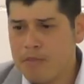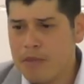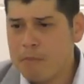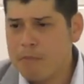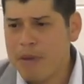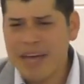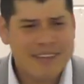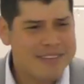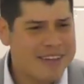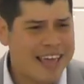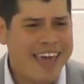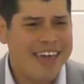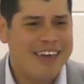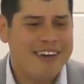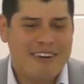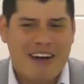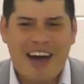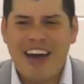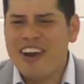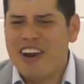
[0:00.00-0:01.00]
But hey,
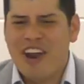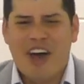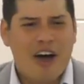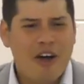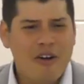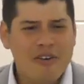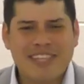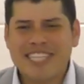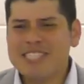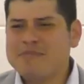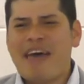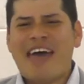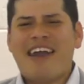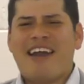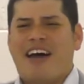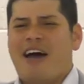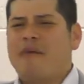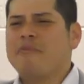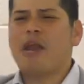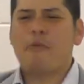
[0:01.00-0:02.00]
I don't know. It doesn't matter.
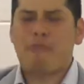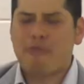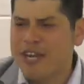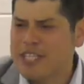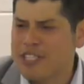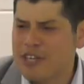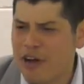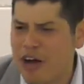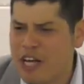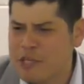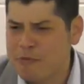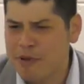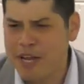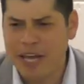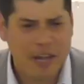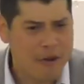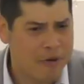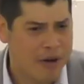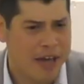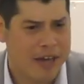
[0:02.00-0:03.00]
I'm going to preach the gospel
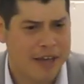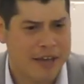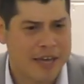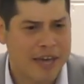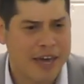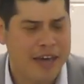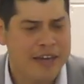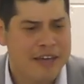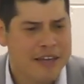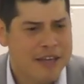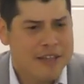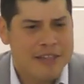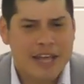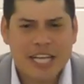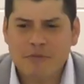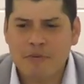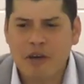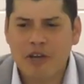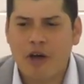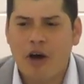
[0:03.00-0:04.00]
anyway, okay?
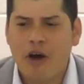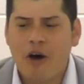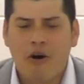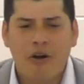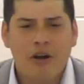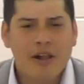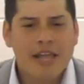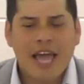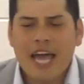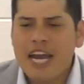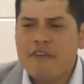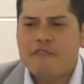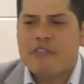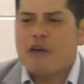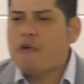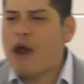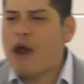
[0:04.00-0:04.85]
That's my goal. And if they're